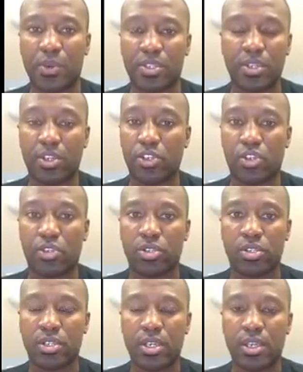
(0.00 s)
It's not
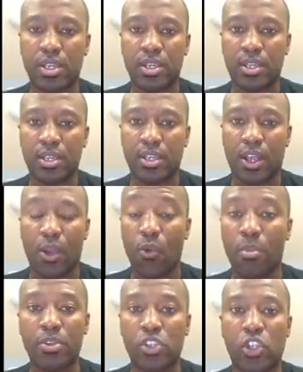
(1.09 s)
just a
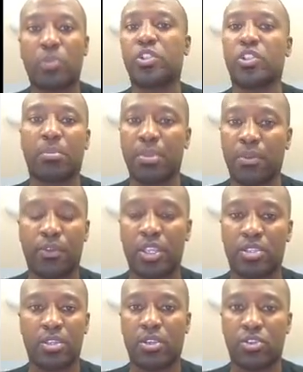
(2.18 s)
woman should submit for you. It's
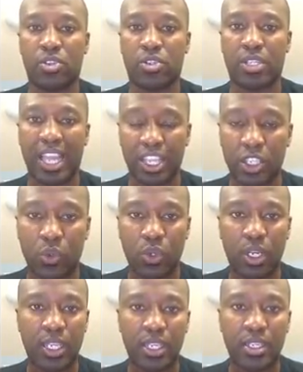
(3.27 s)
not just that you
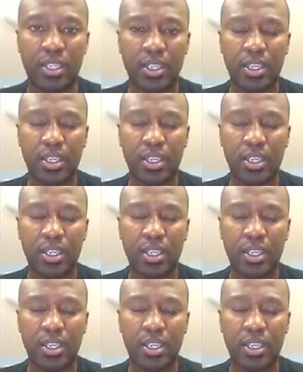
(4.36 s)
lead.